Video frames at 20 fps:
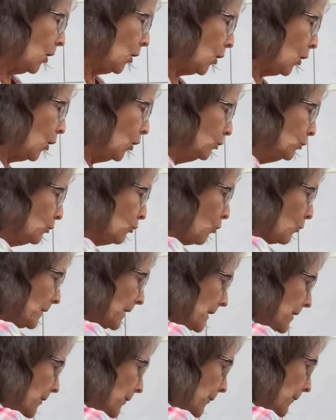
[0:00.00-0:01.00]
On
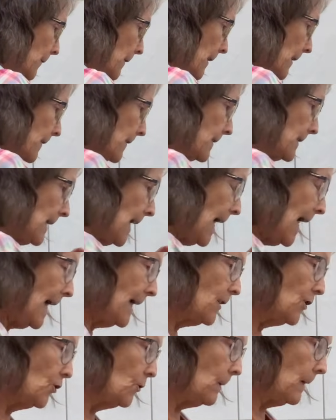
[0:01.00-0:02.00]
cookie dough, there's
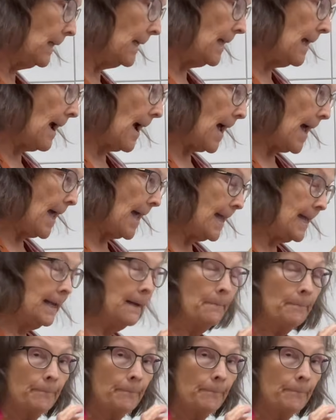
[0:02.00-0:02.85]
actually a